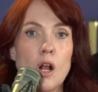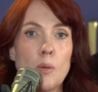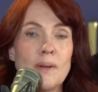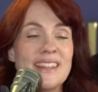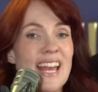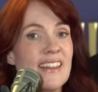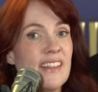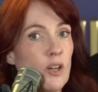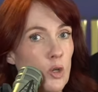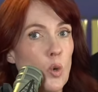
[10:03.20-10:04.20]
But then
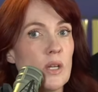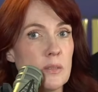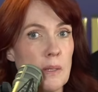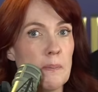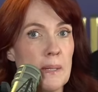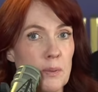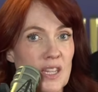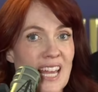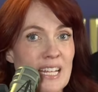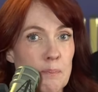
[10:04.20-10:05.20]
there are going to be people
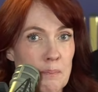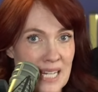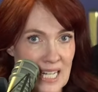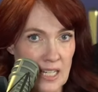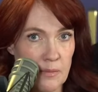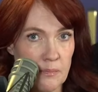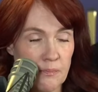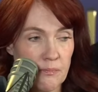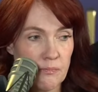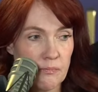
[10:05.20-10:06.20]
like me
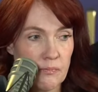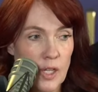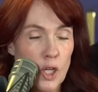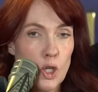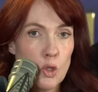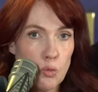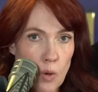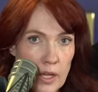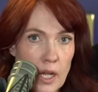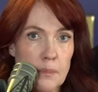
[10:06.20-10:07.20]
who
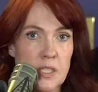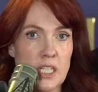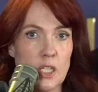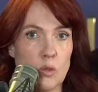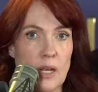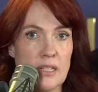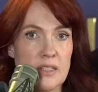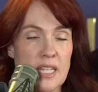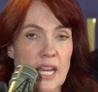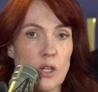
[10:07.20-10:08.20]
run up to you and
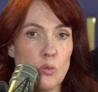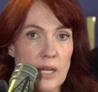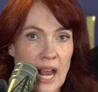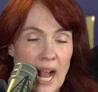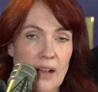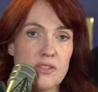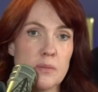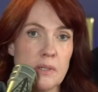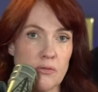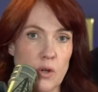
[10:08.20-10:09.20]
say, we have to
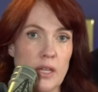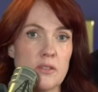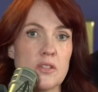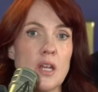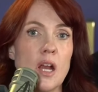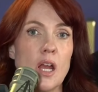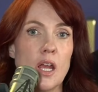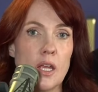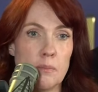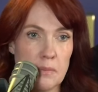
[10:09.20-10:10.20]
be friends
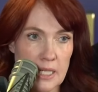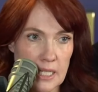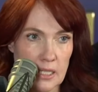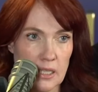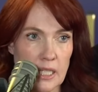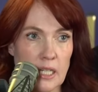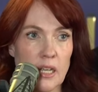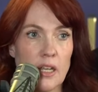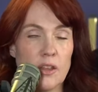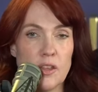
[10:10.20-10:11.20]
immediately.
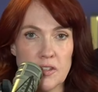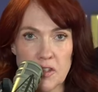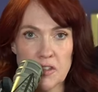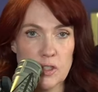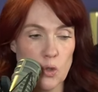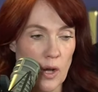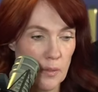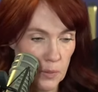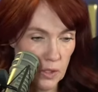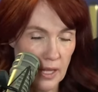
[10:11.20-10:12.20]
This is
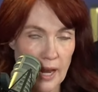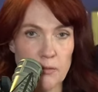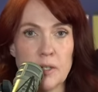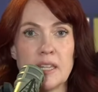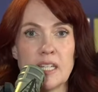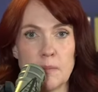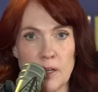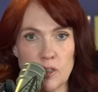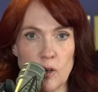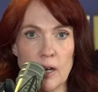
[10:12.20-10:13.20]
incredible. Everything
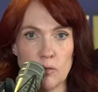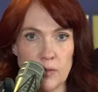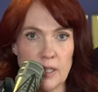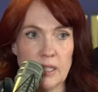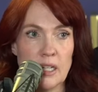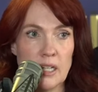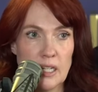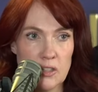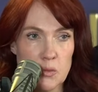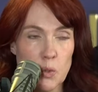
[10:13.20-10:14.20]
about your outfit
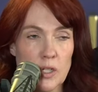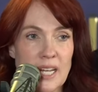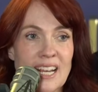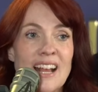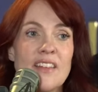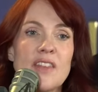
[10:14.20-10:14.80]
is working.